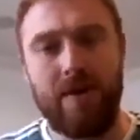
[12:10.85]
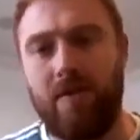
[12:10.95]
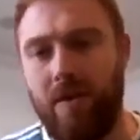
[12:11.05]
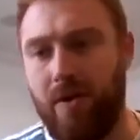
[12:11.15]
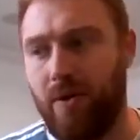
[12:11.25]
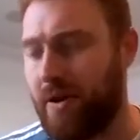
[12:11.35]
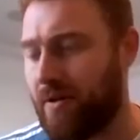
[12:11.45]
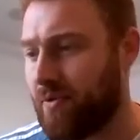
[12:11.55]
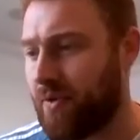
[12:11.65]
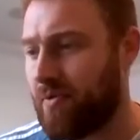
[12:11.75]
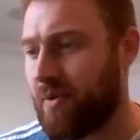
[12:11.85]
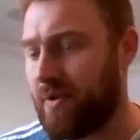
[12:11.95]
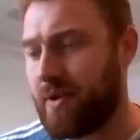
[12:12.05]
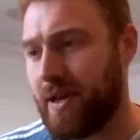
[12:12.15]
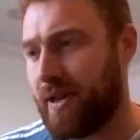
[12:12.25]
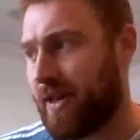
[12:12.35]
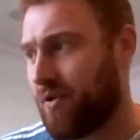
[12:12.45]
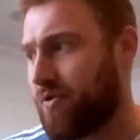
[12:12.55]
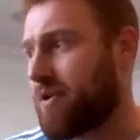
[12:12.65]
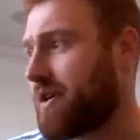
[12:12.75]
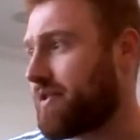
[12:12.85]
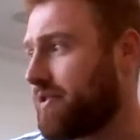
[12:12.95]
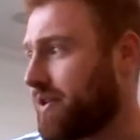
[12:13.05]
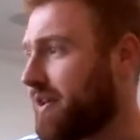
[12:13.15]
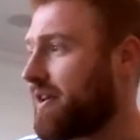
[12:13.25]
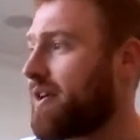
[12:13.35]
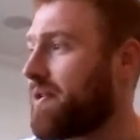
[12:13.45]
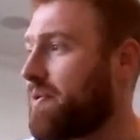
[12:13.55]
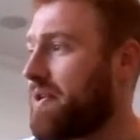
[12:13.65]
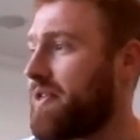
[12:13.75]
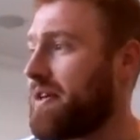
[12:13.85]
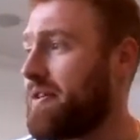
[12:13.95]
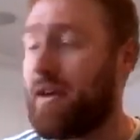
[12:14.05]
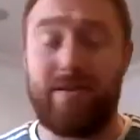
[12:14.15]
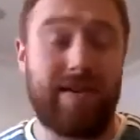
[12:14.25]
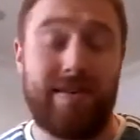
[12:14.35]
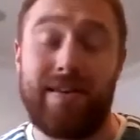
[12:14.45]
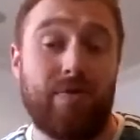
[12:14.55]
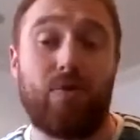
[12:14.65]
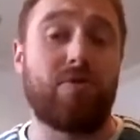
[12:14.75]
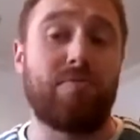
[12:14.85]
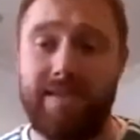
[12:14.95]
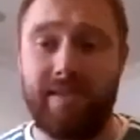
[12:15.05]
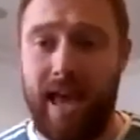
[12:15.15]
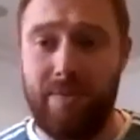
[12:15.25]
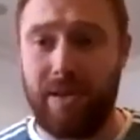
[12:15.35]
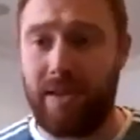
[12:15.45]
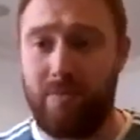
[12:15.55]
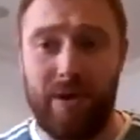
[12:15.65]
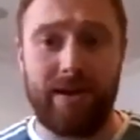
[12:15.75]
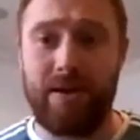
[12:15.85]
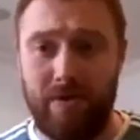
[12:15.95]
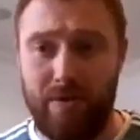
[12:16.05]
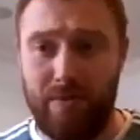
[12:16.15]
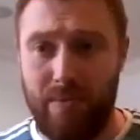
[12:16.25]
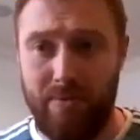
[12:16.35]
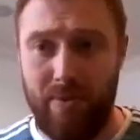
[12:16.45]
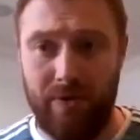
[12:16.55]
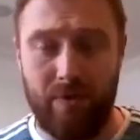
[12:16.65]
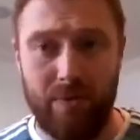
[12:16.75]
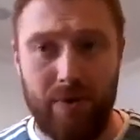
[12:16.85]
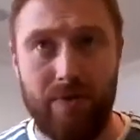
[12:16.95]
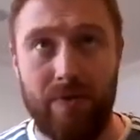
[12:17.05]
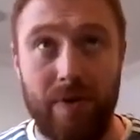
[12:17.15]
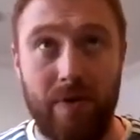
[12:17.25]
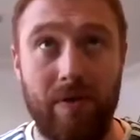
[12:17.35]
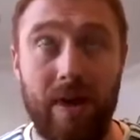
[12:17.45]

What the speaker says: So, it's all right looking at it and going, well, this is automatically happening. I can't stop my body from doing this.